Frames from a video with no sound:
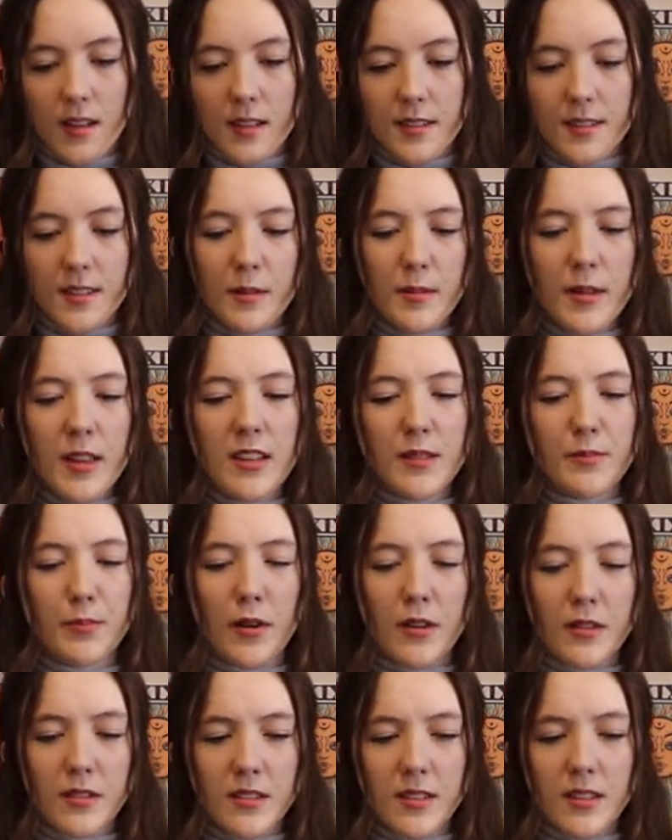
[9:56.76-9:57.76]
This could be this
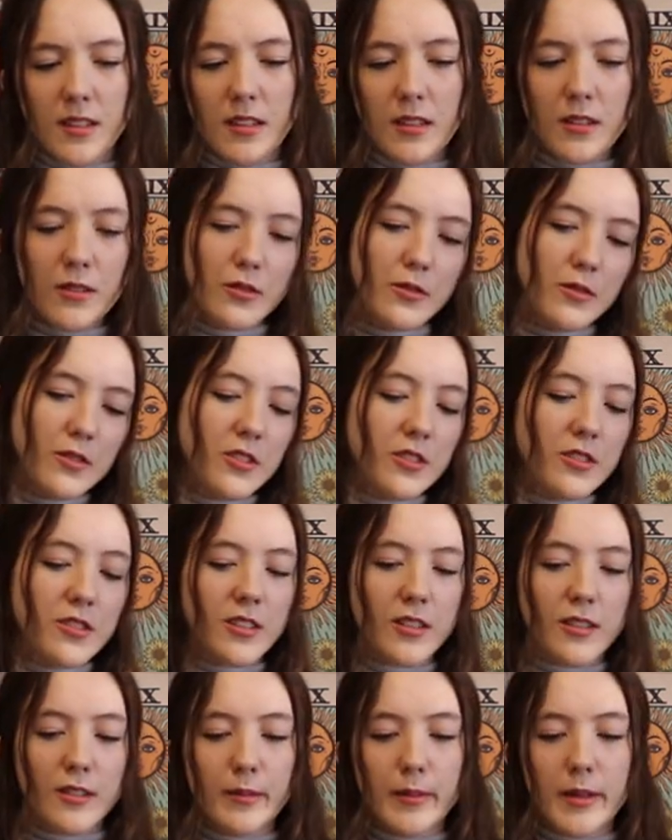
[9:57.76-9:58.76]
person who is just
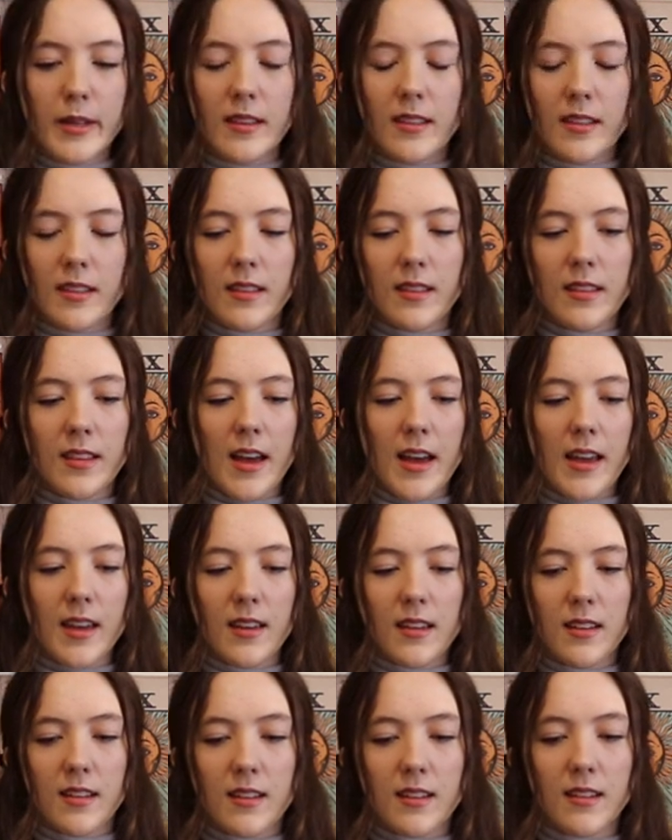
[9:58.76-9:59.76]
a little bit
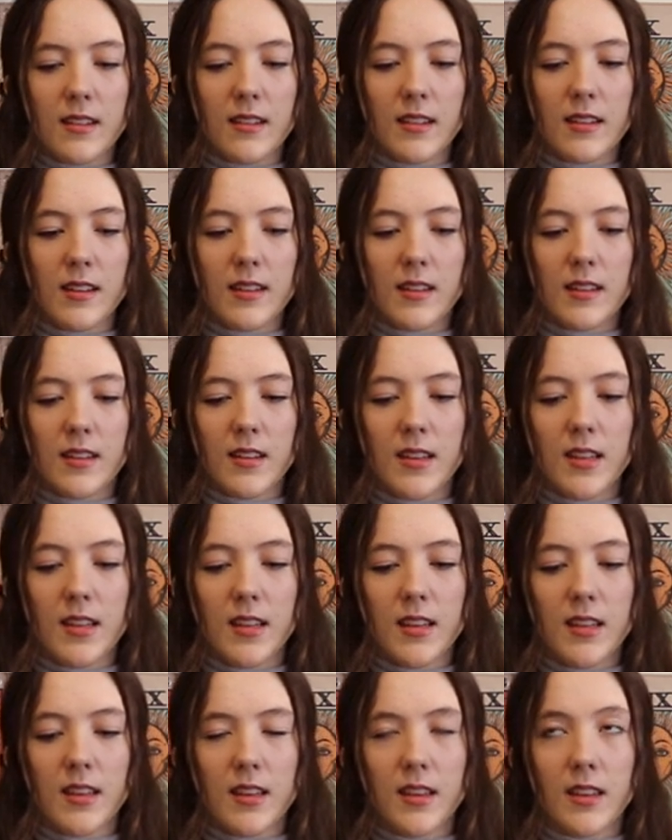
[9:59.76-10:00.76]
like,
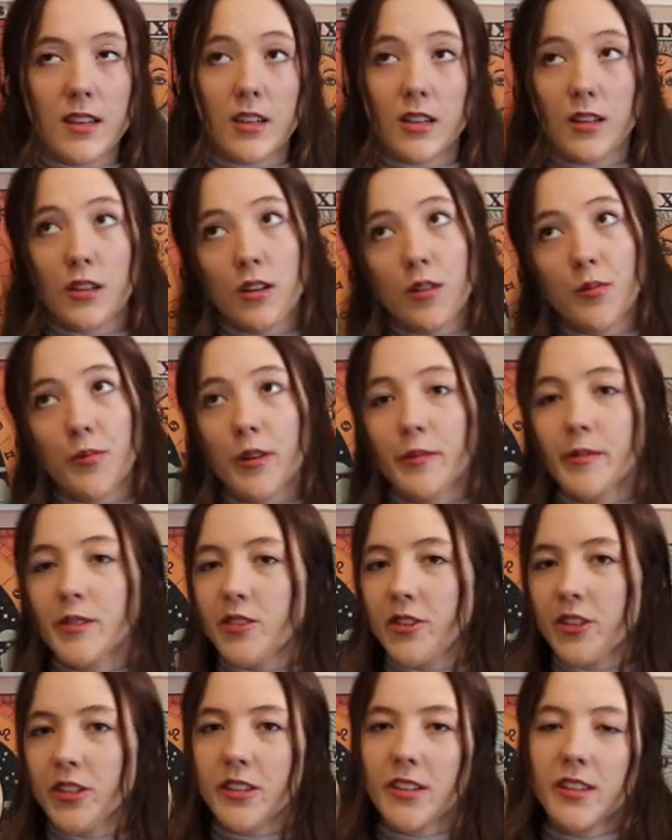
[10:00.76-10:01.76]
they're a little more
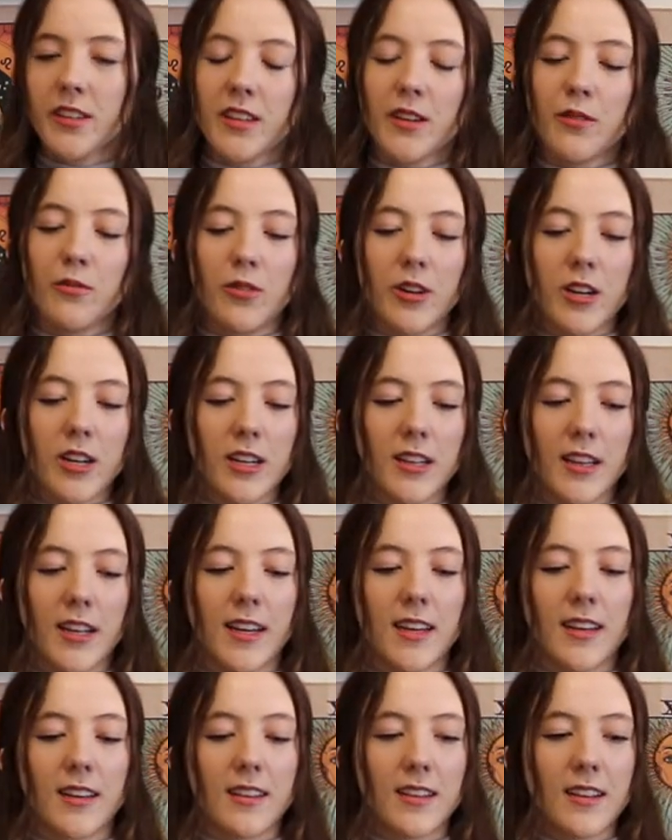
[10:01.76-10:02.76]
mature than they were
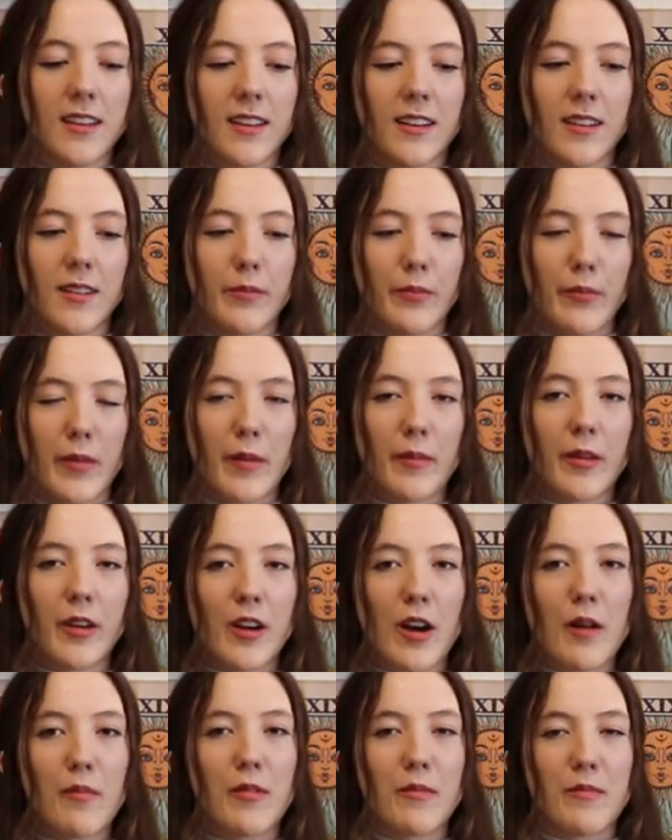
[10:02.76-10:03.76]
like maybe
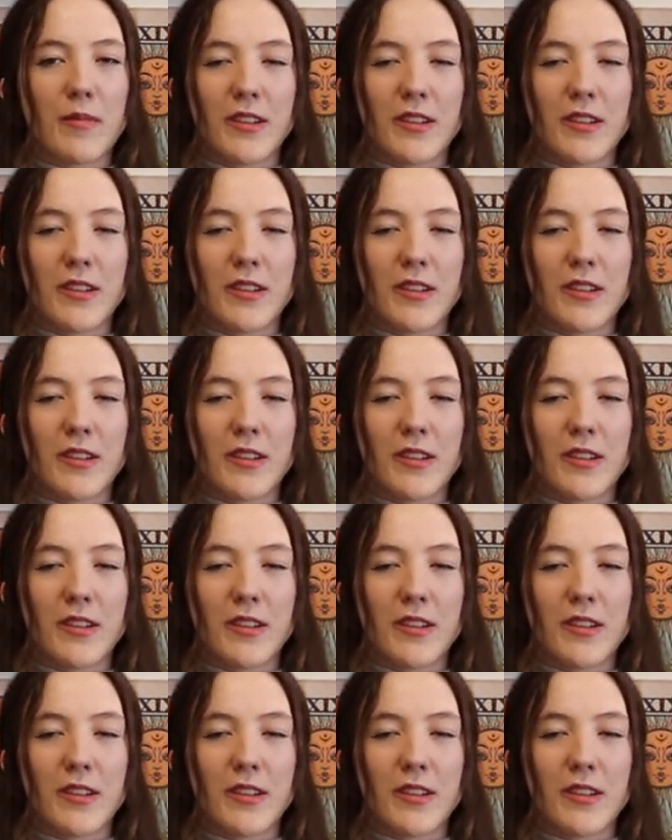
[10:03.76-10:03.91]
a couple